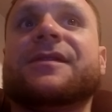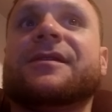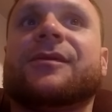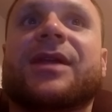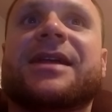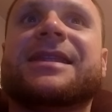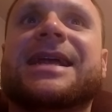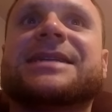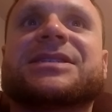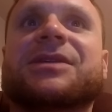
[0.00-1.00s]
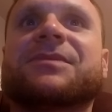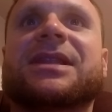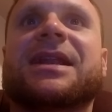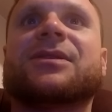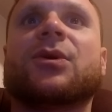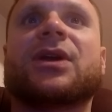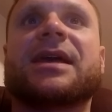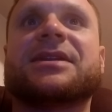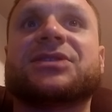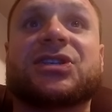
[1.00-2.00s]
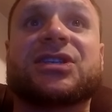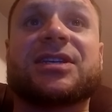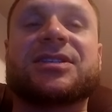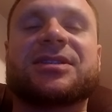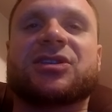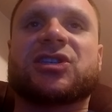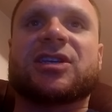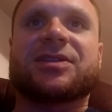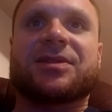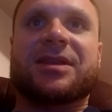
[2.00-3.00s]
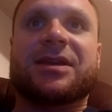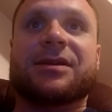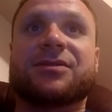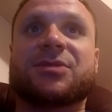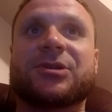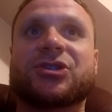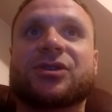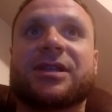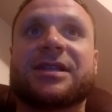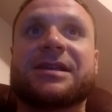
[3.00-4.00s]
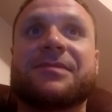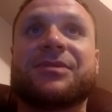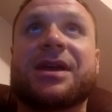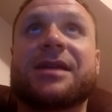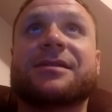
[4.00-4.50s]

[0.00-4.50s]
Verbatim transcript: you know that that is something that I look at as a season to season thing, especially in the NBA.